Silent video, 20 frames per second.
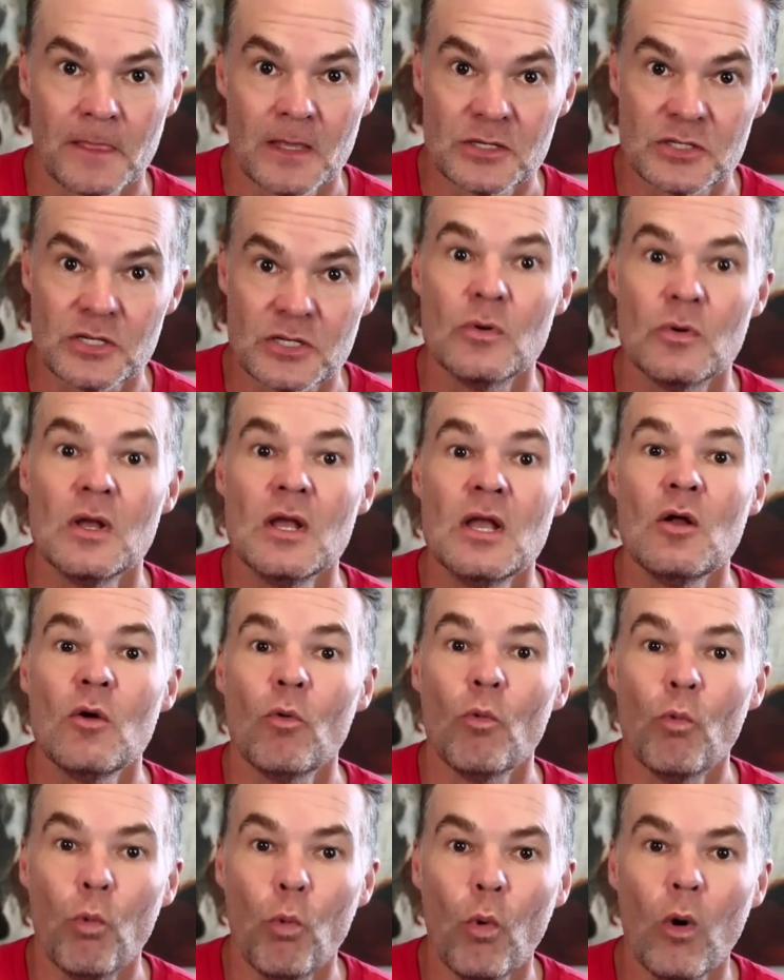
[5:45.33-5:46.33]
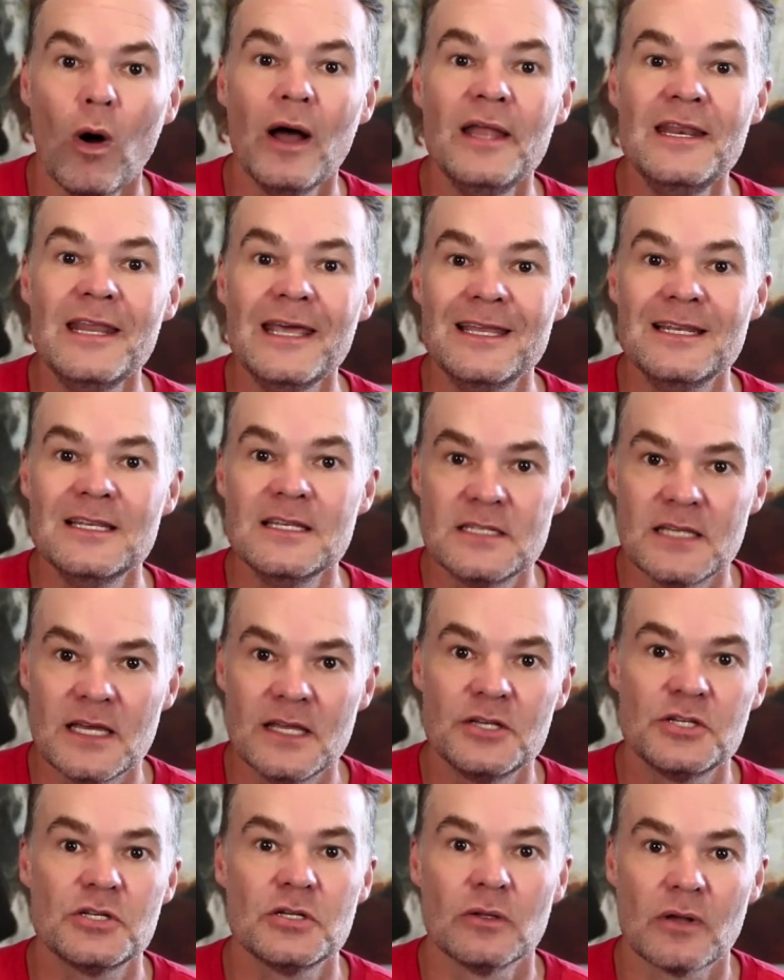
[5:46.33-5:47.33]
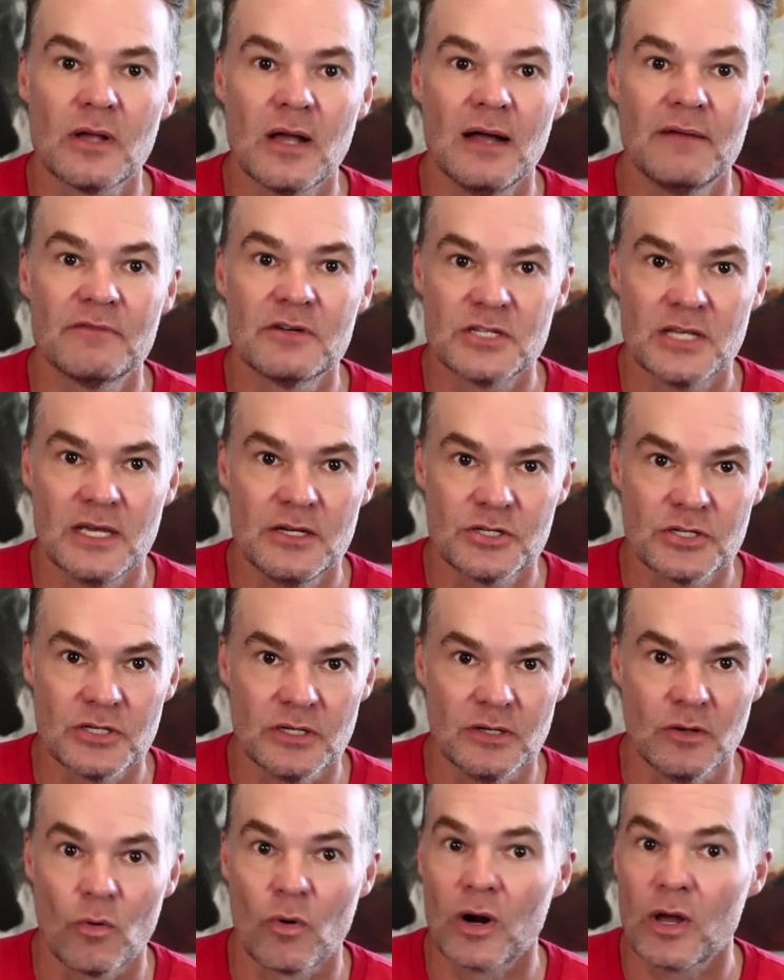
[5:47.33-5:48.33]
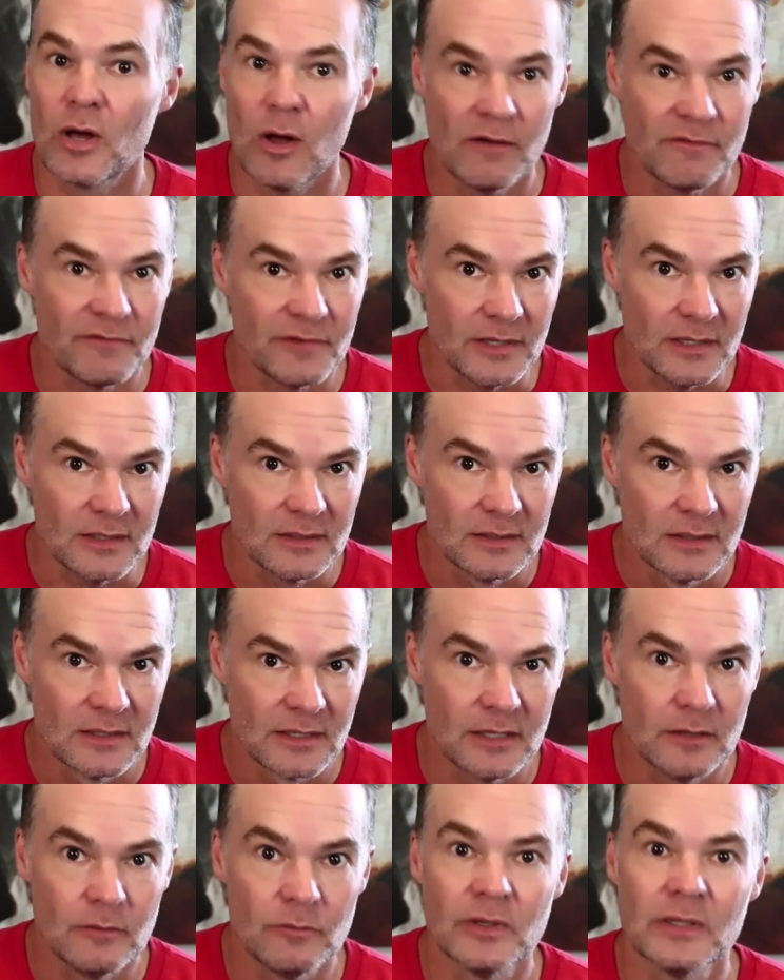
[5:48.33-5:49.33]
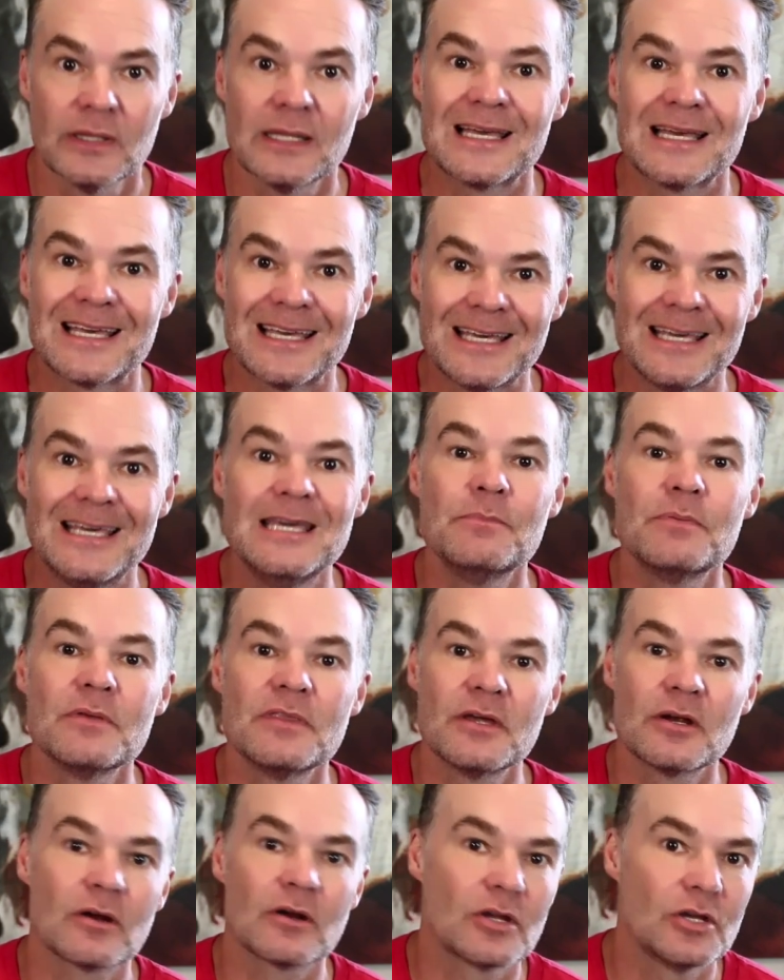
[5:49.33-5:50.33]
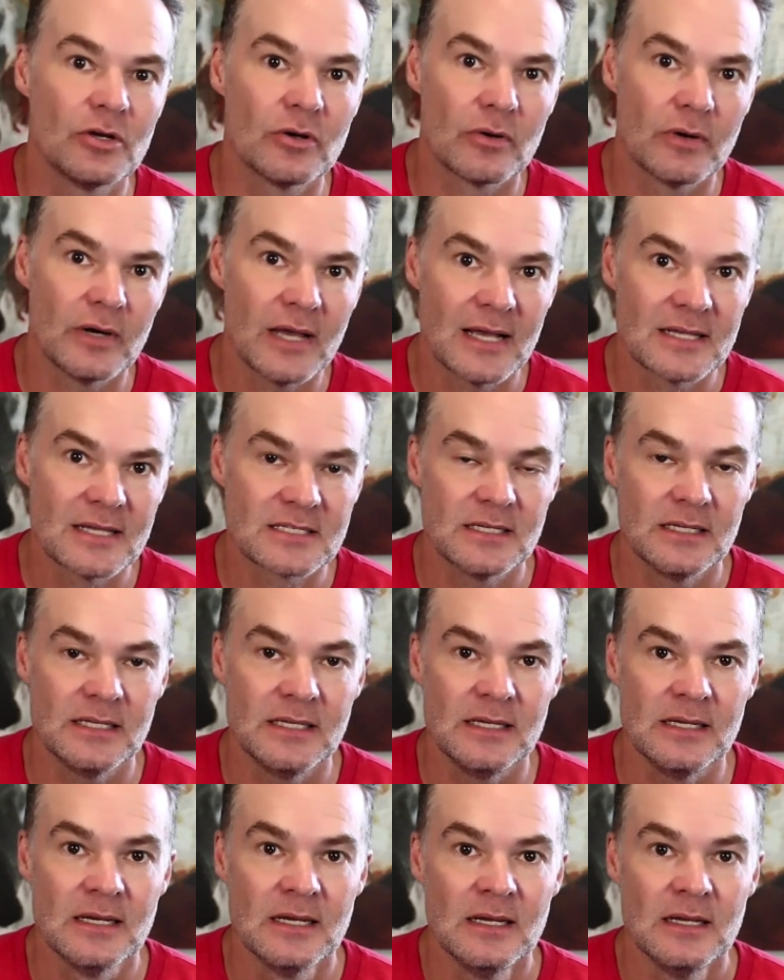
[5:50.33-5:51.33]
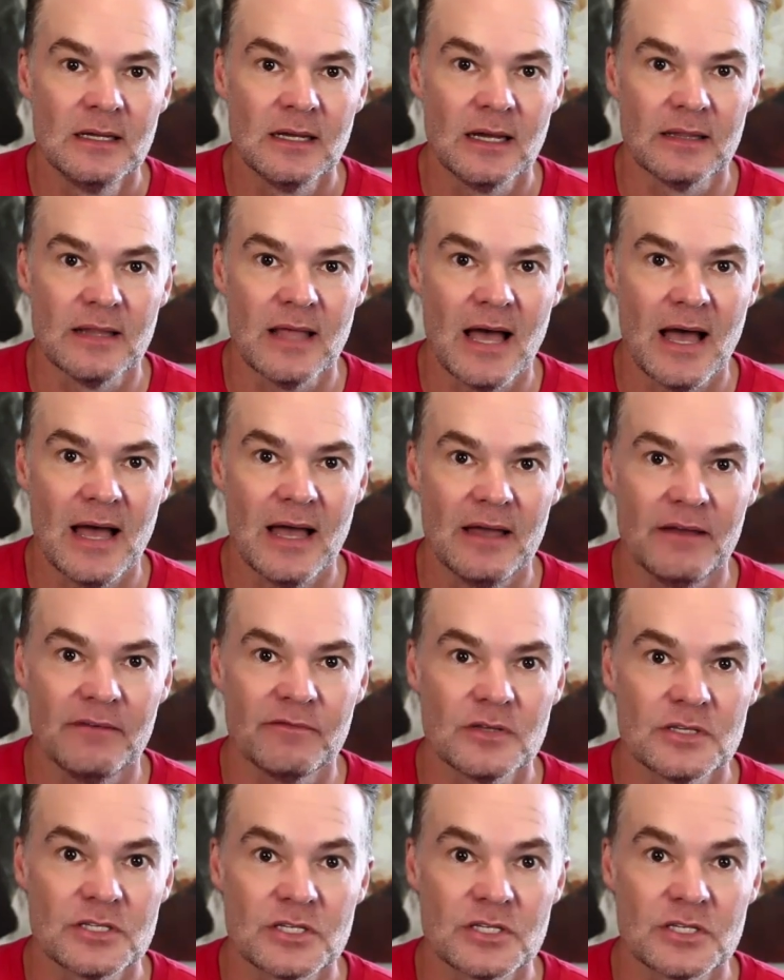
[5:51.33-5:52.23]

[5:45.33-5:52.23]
So one intentional conversation or coffee can really keep their curiosity alive.